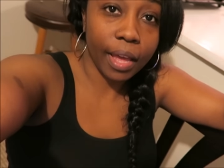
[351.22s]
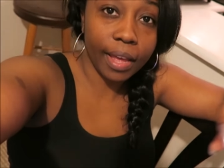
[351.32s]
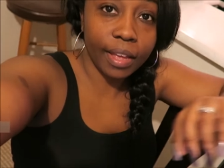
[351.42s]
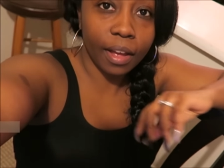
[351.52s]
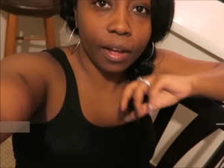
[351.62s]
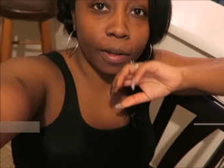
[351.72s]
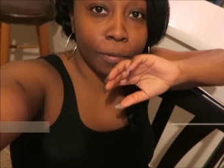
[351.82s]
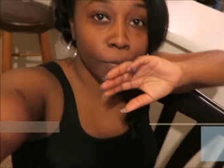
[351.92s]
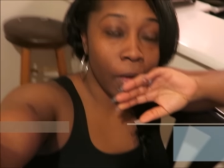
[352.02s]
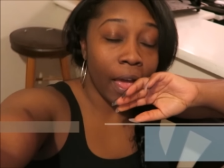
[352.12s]
Hey y'all,
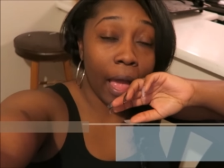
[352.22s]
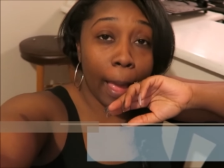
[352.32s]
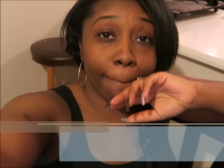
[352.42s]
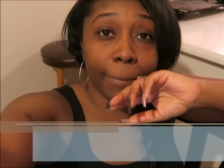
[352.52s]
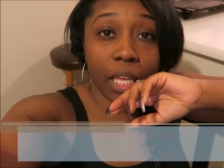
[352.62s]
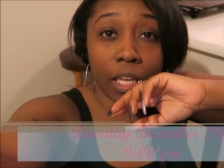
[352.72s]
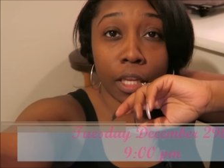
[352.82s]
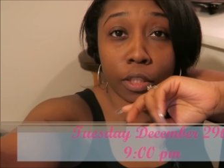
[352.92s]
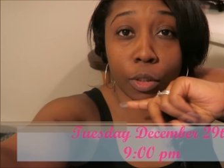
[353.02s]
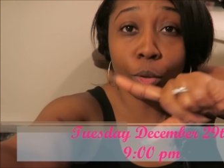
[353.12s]

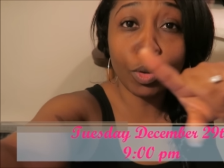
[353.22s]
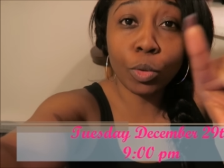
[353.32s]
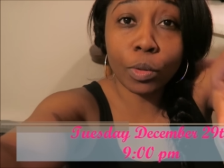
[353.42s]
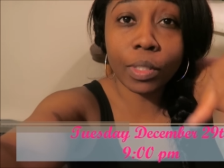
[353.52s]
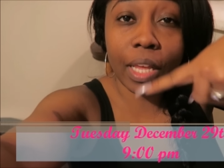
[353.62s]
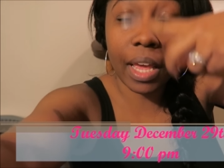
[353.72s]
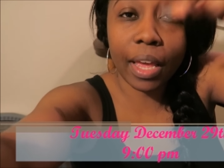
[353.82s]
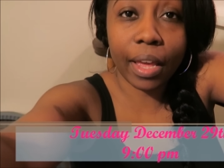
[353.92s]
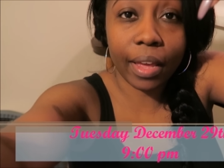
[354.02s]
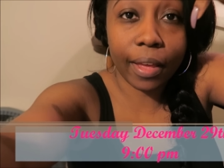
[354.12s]
happy
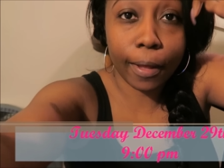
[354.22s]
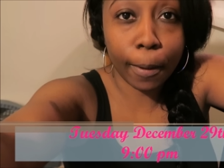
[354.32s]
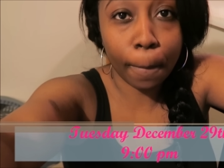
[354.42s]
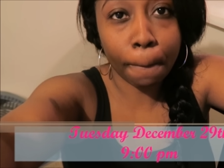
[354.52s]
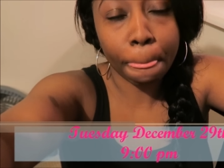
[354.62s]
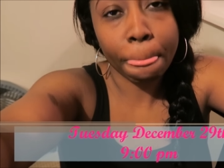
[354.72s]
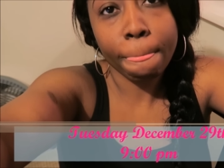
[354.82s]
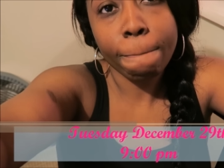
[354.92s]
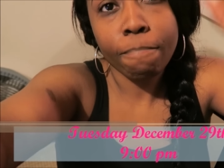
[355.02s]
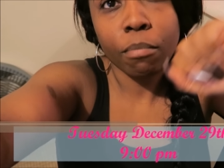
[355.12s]
Tuesday.
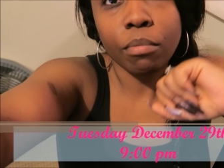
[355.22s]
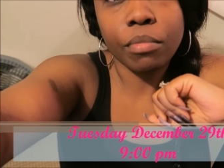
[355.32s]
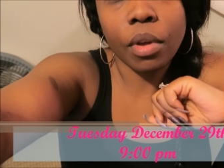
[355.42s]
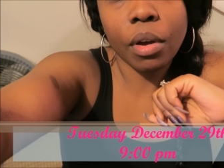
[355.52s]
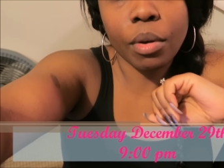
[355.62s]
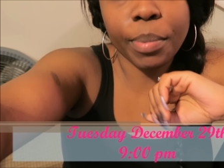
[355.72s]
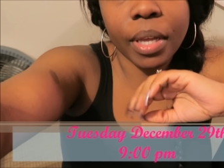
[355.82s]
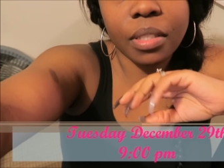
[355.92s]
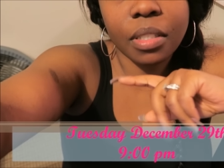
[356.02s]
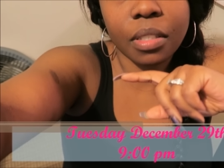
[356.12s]
Don't pay
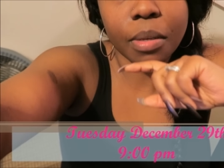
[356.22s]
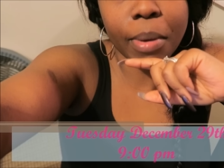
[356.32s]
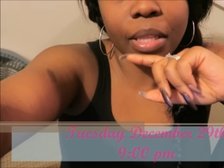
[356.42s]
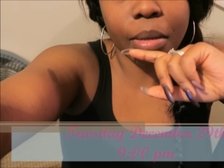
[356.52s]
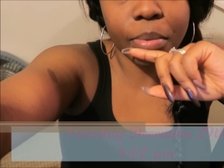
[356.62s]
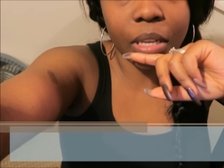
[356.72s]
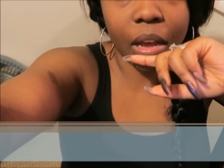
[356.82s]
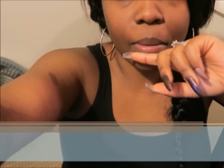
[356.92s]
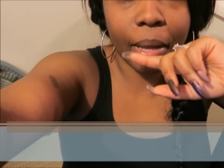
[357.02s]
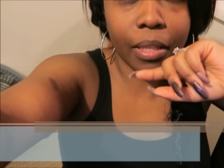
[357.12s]
attention to my lips,
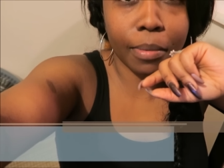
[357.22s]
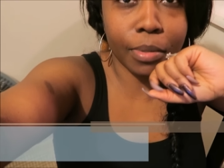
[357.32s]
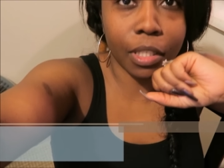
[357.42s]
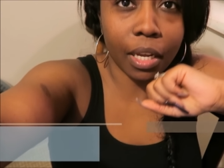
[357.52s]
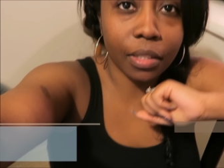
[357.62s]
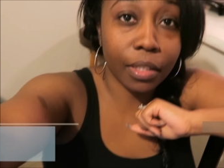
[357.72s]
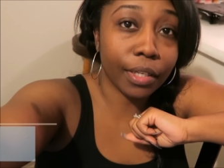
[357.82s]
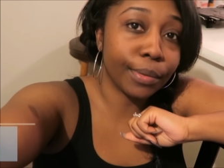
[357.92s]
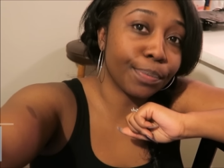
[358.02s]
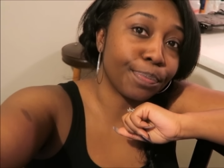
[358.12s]
y'all. My lips jacked
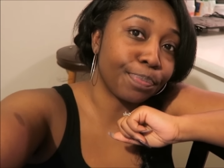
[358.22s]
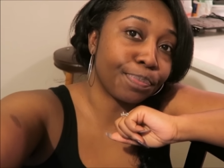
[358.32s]
up.